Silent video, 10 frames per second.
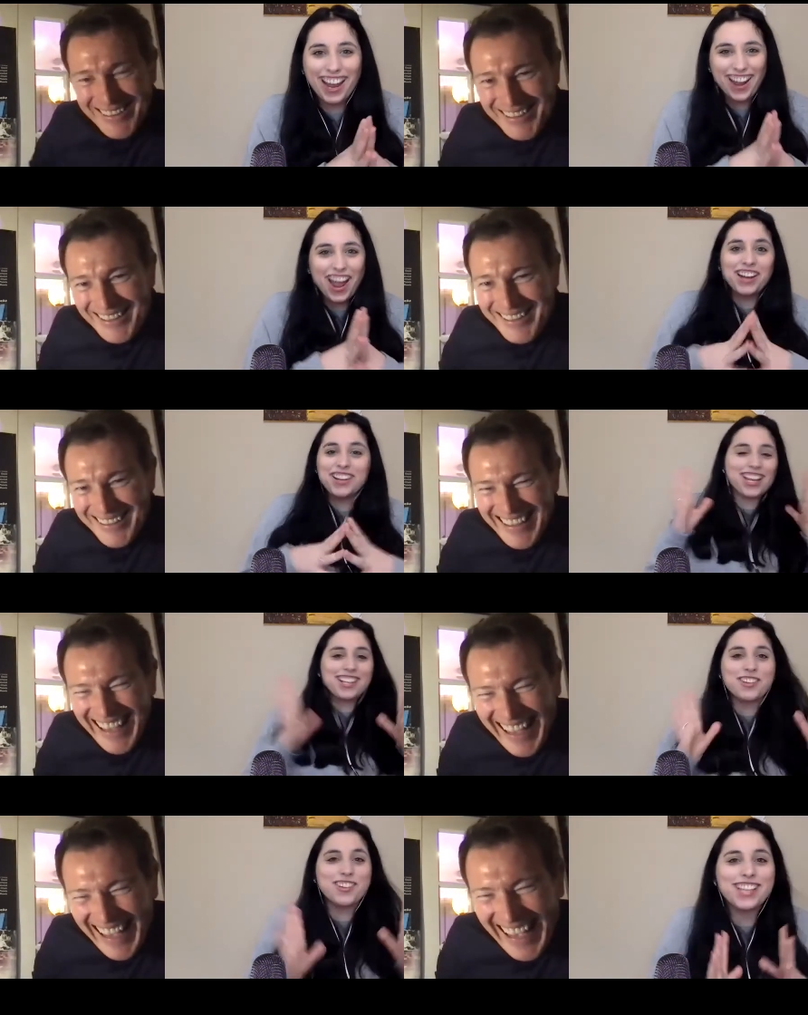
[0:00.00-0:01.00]
Speaker 1: I just got
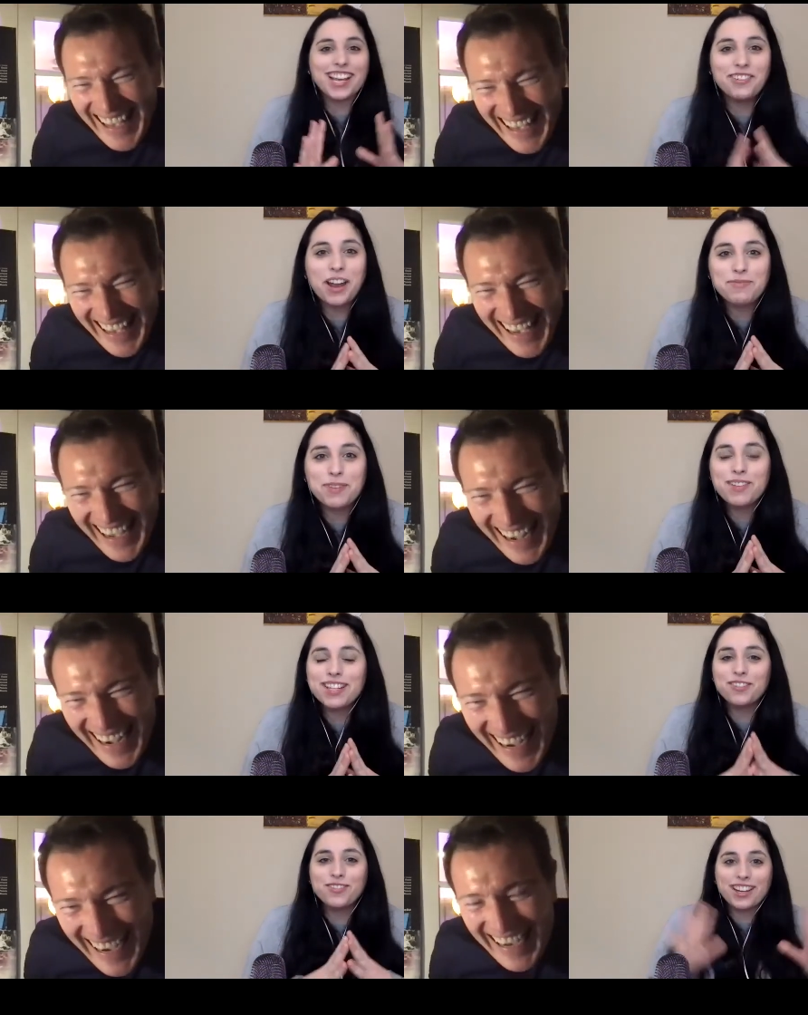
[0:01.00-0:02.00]
so excited, wrapped up in your fake